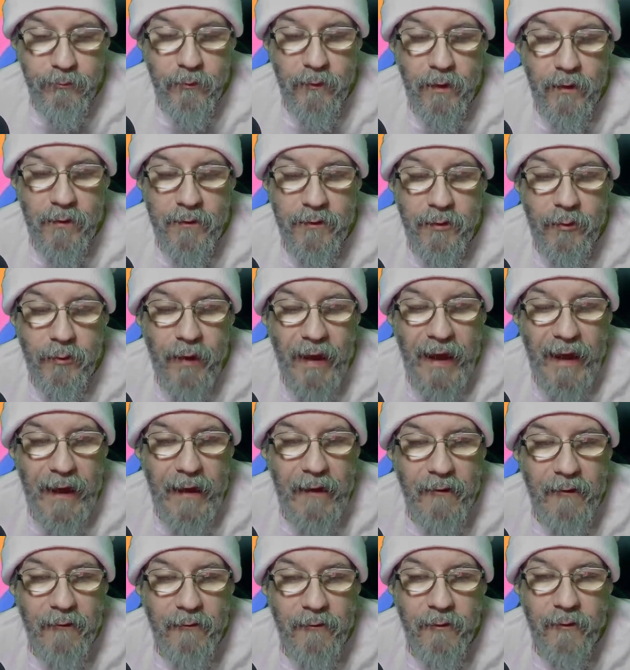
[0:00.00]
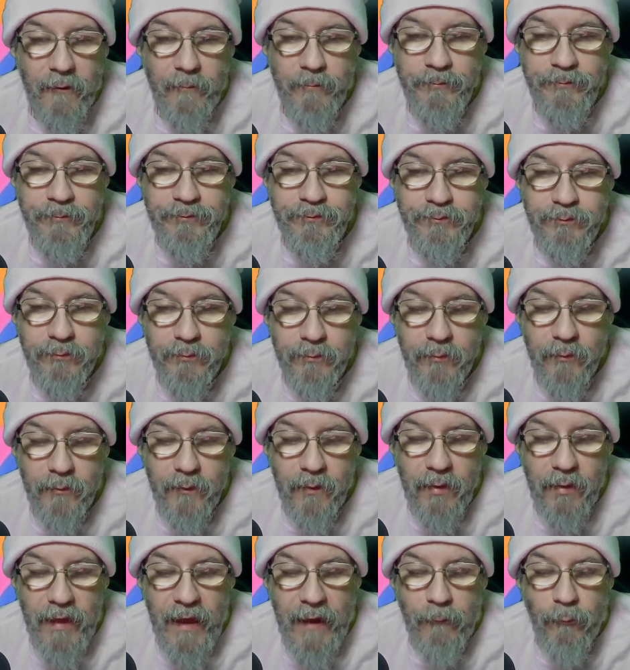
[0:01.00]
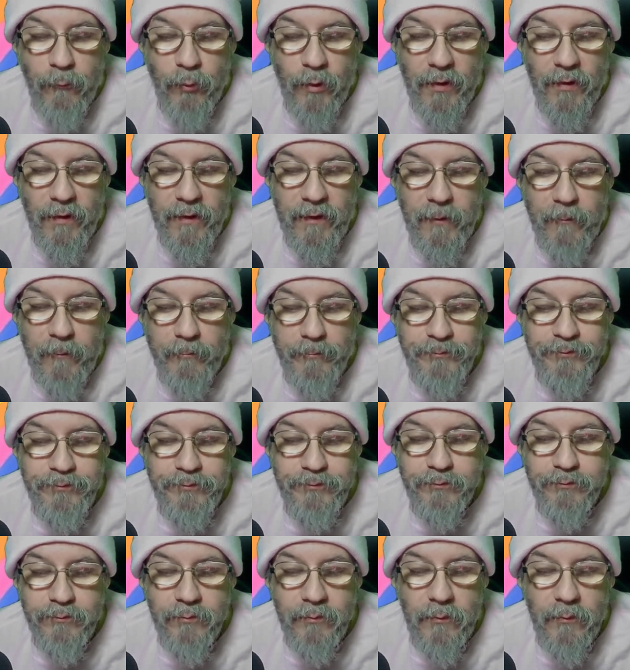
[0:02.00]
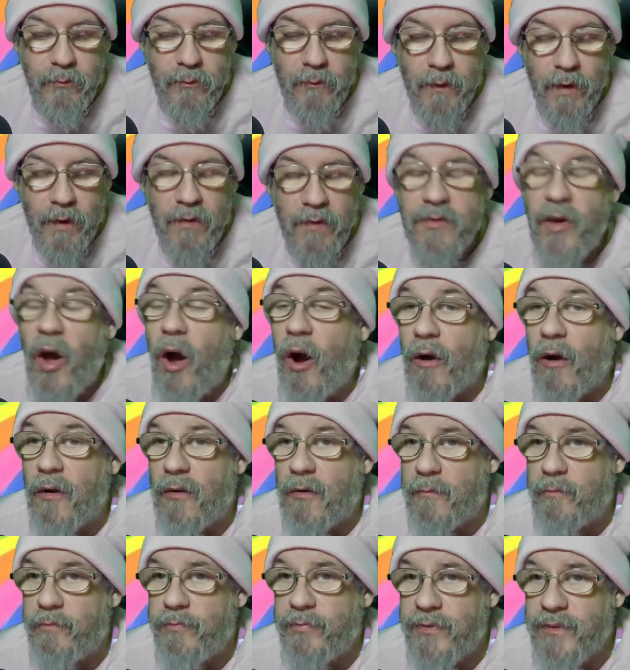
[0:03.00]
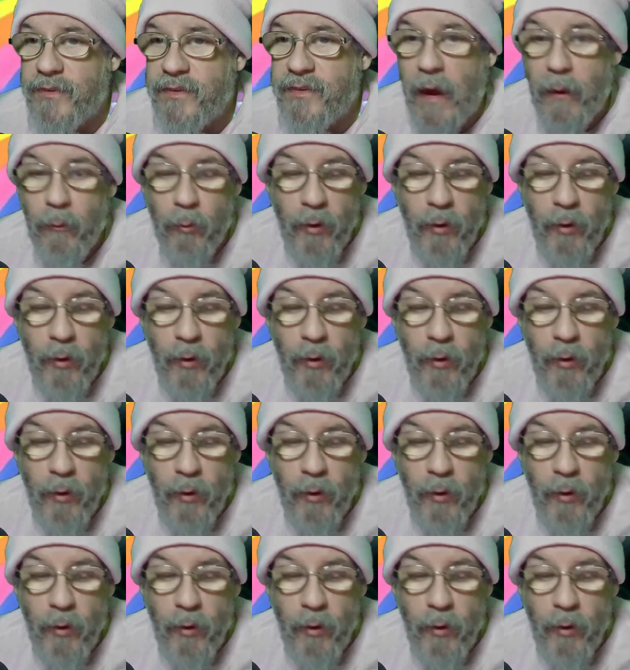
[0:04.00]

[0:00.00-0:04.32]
to have that really tart sour